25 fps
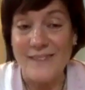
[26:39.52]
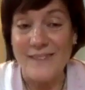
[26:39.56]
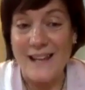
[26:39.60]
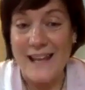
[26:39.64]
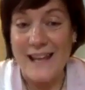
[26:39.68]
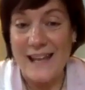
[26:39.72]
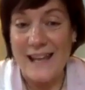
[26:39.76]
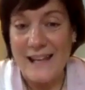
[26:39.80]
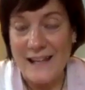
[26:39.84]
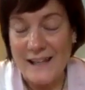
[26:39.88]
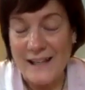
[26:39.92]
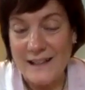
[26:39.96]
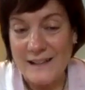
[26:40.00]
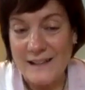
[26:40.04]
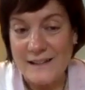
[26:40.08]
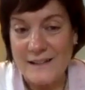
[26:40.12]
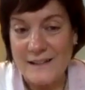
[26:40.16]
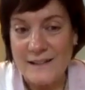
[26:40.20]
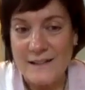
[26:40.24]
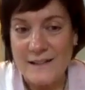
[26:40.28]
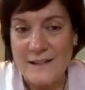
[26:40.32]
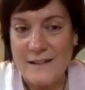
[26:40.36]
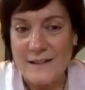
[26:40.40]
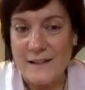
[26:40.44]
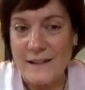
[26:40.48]

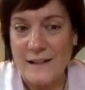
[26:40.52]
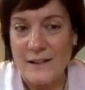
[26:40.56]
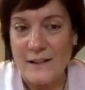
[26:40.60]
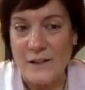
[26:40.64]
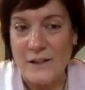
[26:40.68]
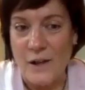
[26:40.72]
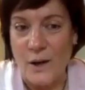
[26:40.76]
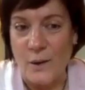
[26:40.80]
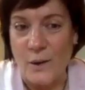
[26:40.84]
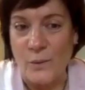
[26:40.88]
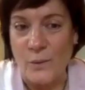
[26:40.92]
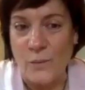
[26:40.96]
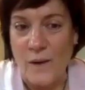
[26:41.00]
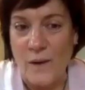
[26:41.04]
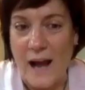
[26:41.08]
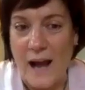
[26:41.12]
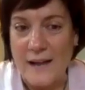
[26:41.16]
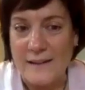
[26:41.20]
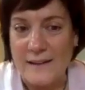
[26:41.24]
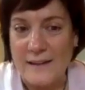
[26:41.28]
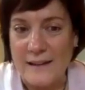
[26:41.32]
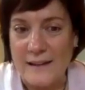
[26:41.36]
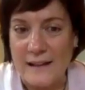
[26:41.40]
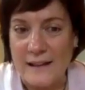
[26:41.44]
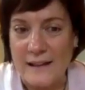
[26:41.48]
And, I
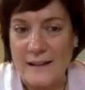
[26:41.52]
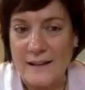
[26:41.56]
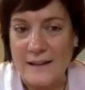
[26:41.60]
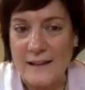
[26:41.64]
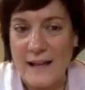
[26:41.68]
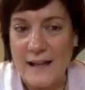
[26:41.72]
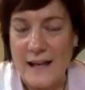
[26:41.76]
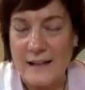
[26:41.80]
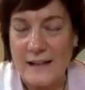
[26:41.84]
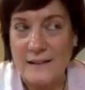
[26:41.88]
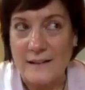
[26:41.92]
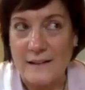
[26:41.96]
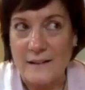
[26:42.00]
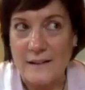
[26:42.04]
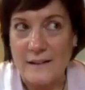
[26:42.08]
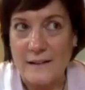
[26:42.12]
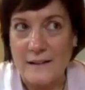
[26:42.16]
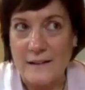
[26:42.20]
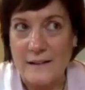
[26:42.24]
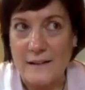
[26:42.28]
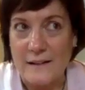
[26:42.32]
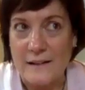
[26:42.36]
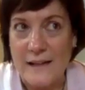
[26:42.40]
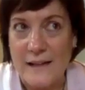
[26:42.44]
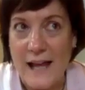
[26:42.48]
think that
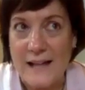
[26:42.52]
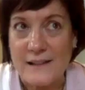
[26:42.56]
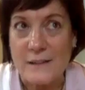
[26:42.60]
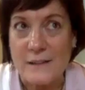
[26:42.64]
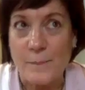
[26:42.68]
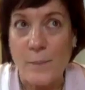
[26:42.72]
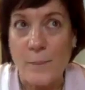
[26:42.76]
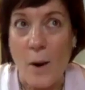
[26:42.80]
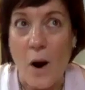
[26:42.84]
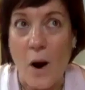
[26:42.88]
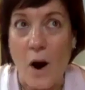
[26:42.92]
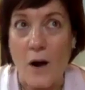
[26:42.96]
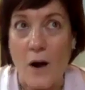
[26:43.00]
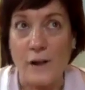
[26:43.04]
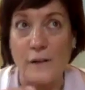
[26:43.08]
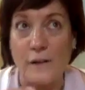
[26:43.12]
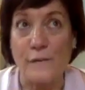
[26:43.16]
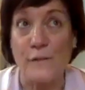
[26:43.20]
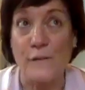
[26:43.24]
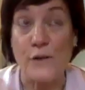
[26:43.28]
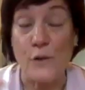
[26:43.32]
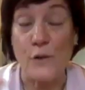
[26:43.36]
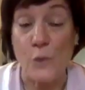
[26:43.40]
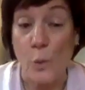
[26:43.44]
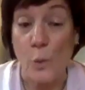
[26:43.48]
that's part
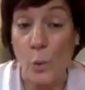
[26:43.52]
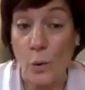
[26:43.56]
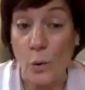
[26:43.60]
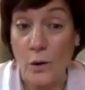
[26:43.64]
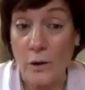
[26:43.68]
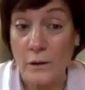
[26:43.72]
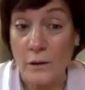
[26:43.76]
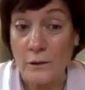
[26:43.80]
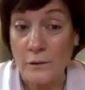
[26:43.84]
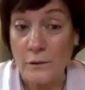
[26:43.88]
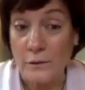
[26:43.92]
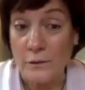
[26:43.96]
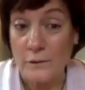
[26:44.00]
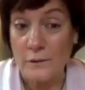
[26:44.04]
of your,